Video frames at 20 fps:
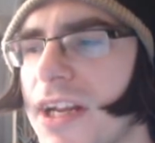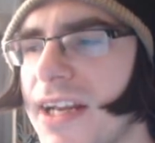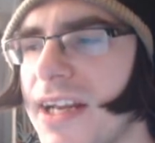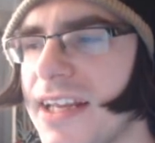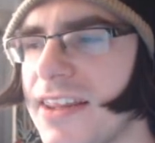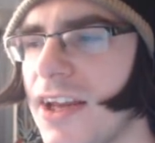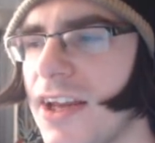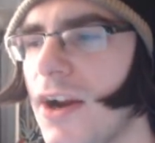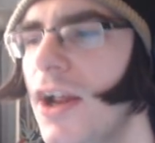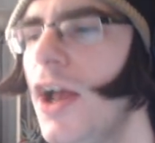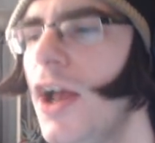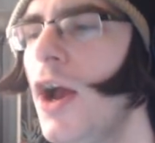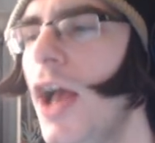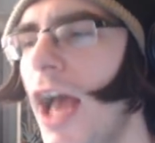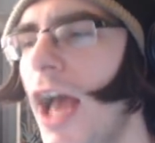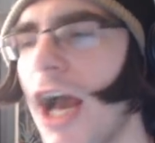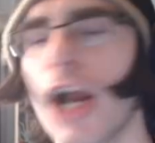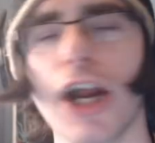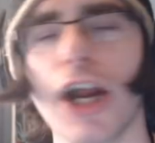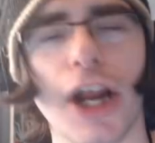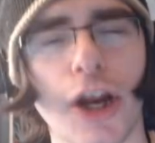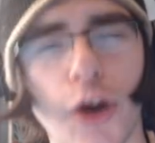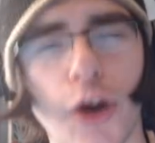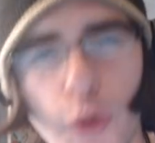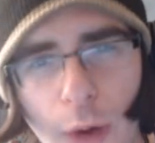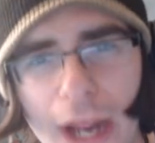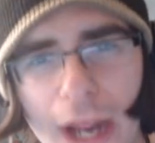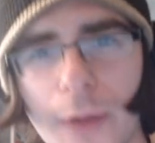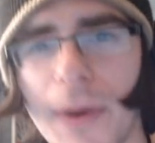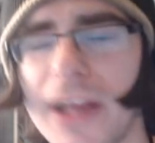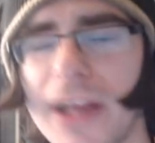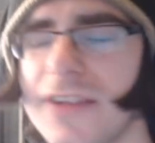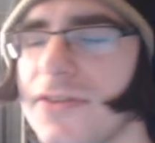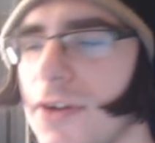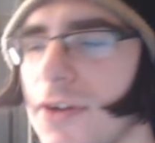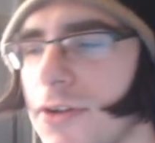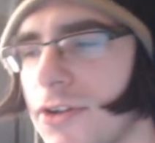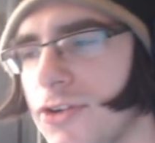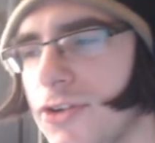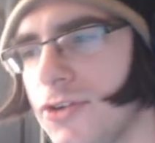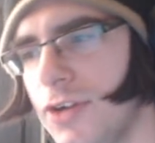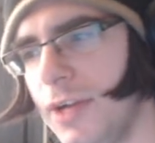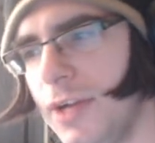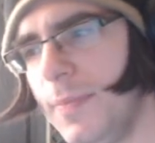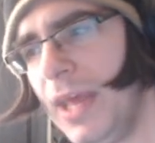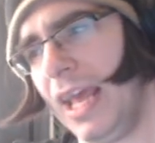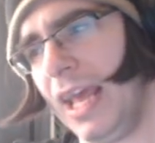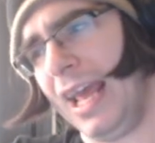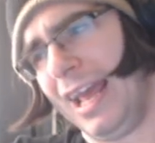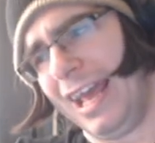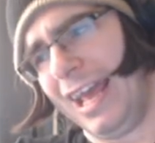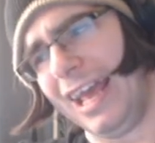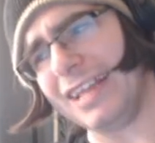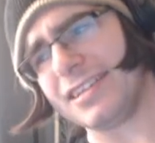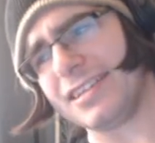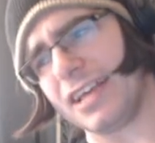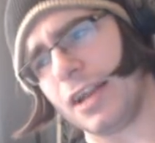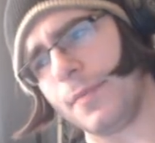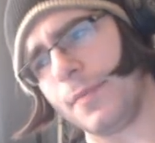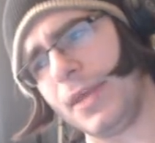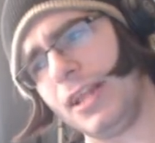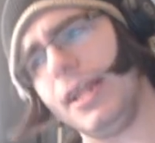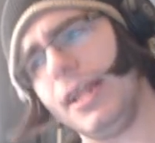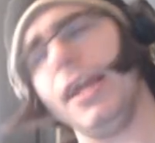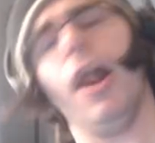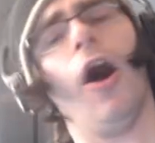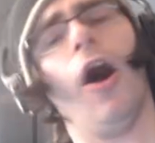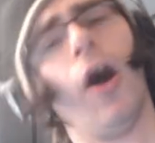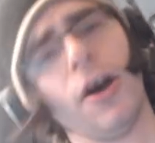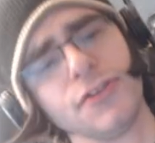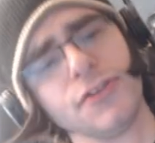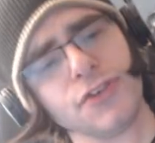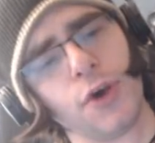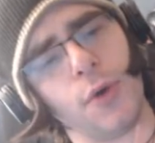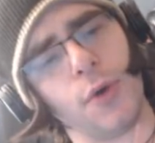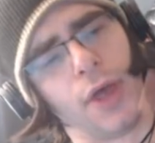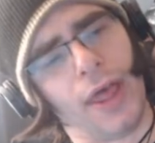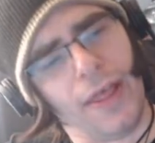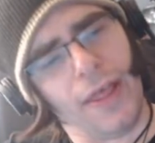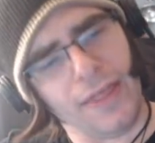to get there. Great way to start the stream. It's going to be lit. Also,